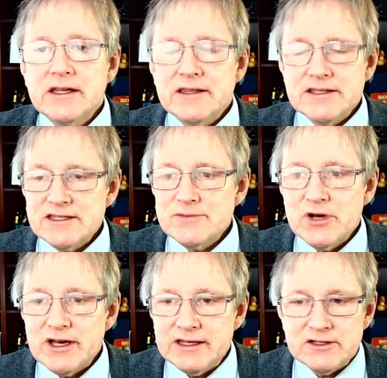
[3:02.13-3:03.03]
this is
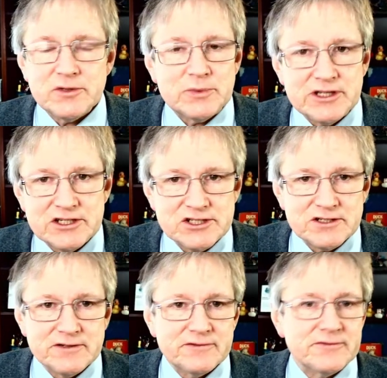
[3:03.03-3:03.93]
my interpretation
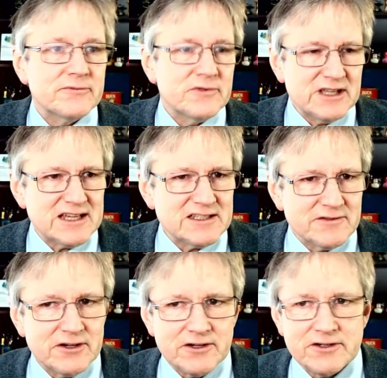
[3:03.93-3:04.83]
of the cast of
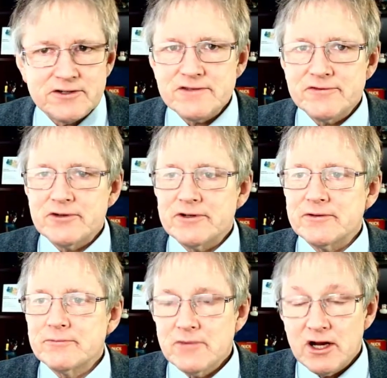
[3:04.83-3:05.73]
characters for
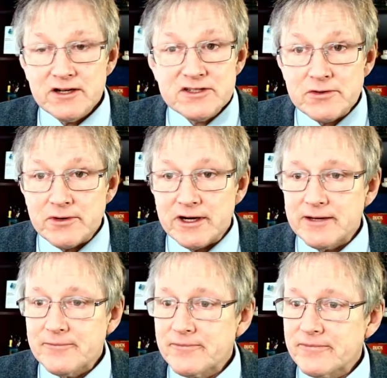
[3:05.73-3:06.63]
our story.
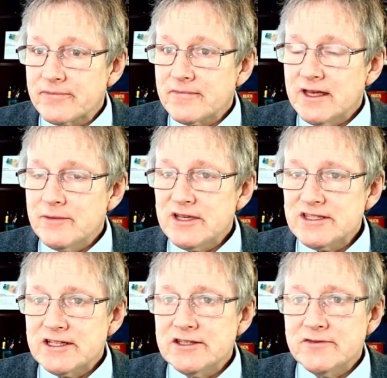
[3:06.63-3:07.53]
And
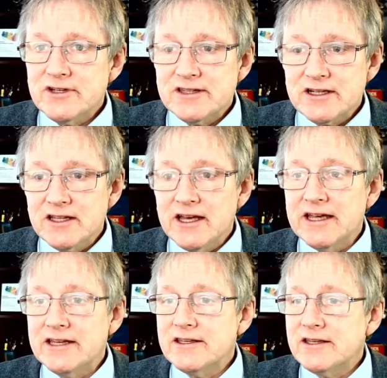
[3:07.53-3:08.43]
basically, you've got the
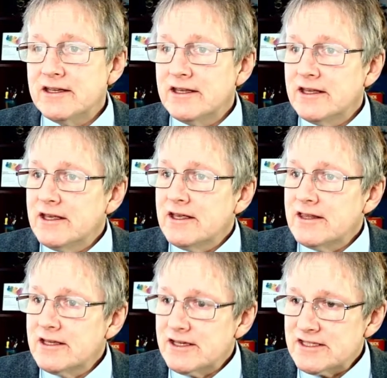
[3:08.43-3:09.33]
client, the
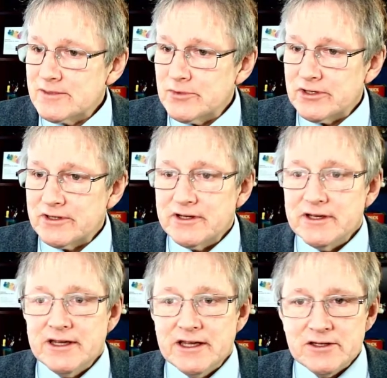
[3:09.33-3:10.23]
customer,
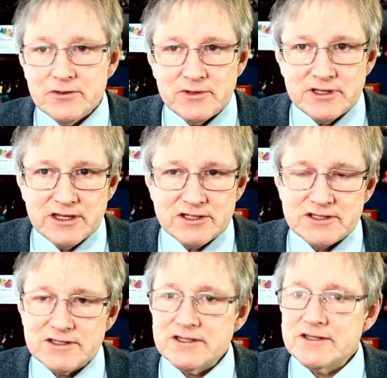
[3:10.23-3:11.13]
and you, the
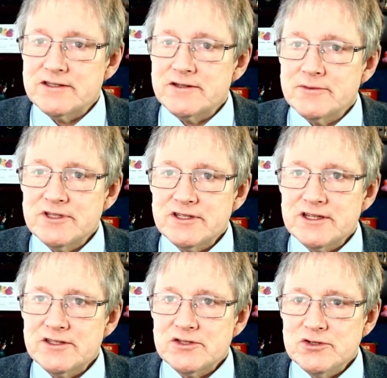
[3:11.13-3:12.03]
agency. So I'm just going
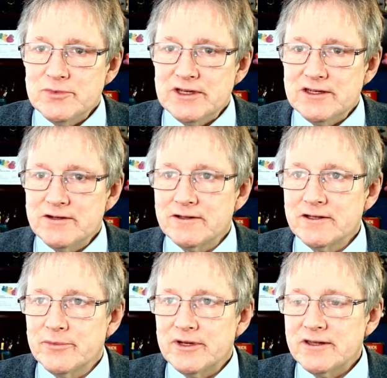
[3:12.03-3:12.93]
to zoom in here a little
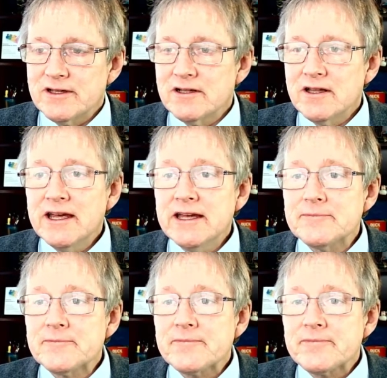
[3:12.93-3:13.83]
bit on the client,
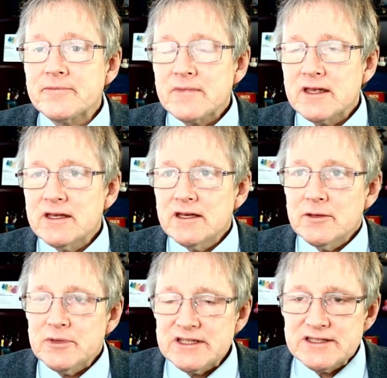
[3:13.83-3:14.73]

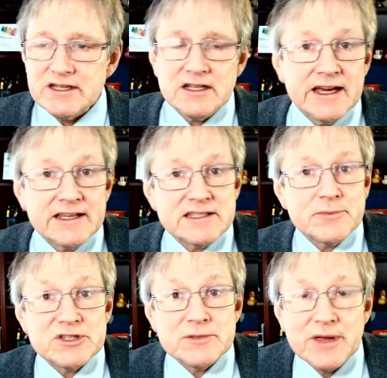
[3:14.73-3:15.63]
because the client is the
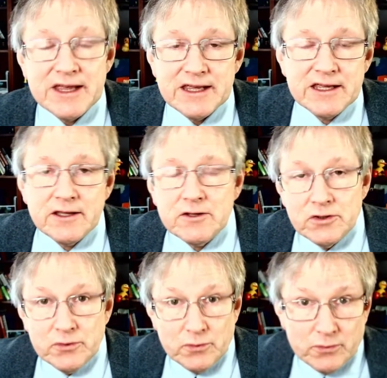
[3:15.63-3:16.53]
person paying
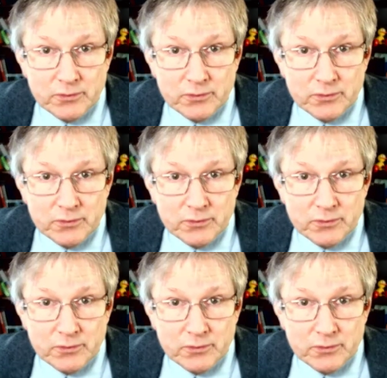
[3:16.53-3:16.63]
you